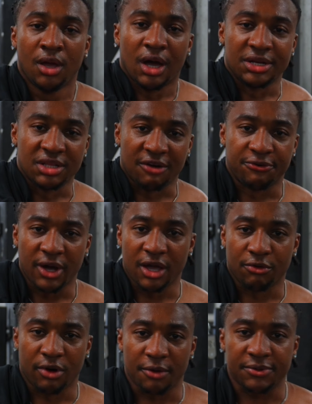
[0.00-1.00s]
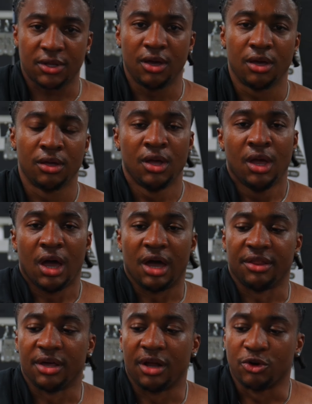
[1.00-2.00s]
I did that for 8 reps.
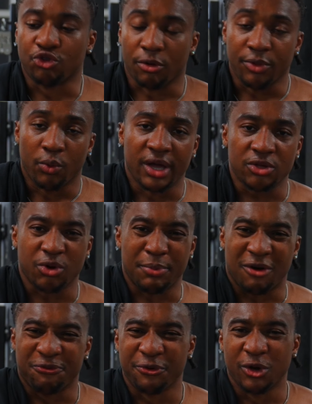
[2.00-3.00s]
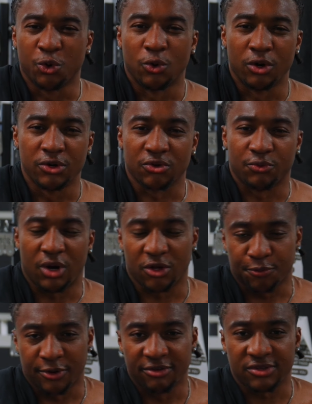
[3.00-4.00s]
And then I dropped the weight to about 3/4 of what I
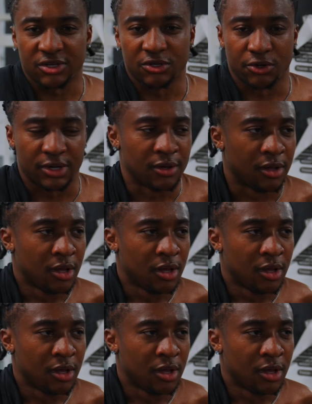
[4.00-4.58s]
was previously doing.